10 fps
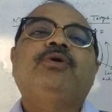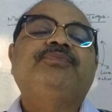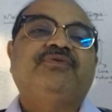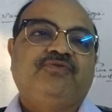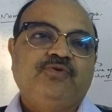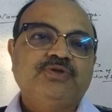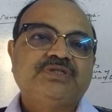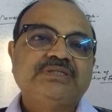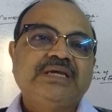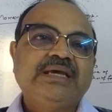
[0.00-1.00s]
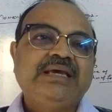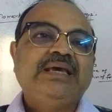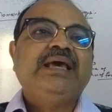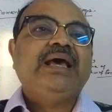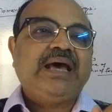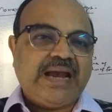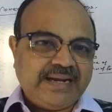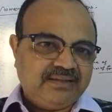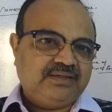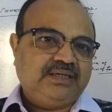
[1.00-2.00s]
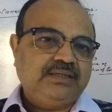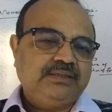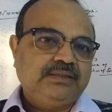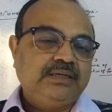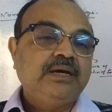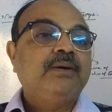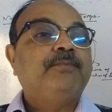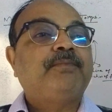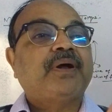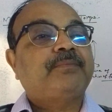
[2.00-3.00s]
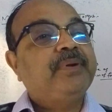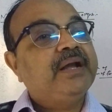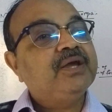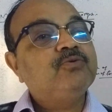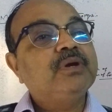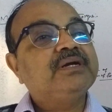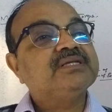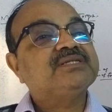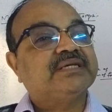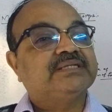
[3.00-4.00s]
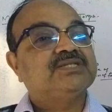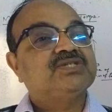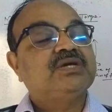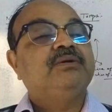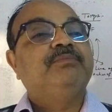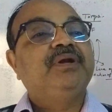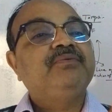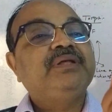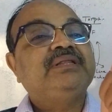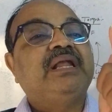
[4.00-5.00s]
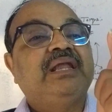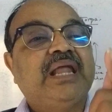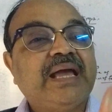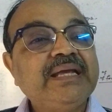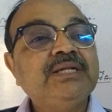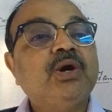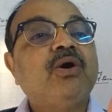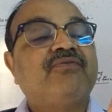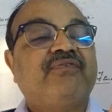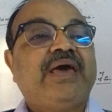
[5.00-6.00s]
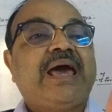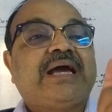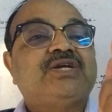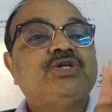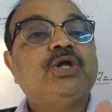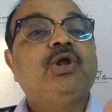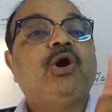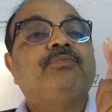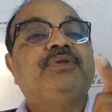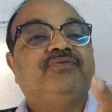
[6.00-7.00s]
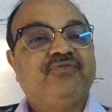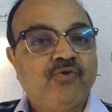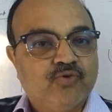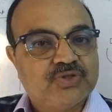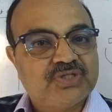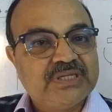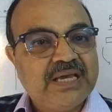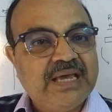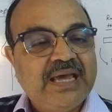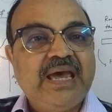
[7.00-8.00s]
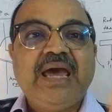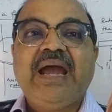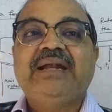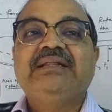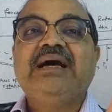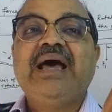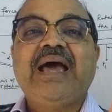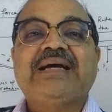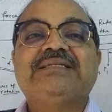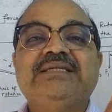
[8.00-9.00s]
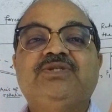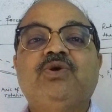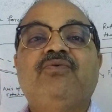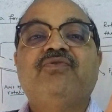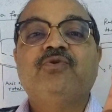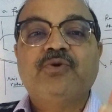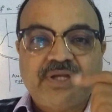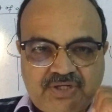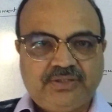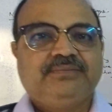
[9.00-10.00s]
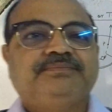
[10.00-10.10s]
of the force and the perpendicular distance between the line of action of the force and the axis of rotation.